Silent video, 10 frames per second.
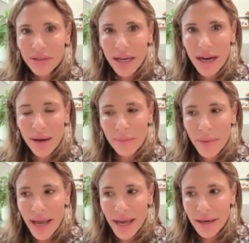
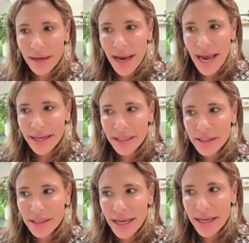And
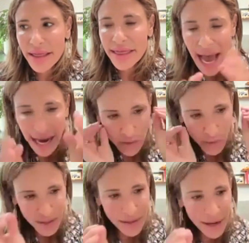that is
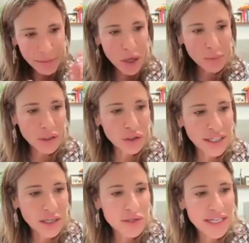when the light bulb usually
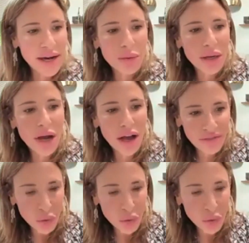goes out off,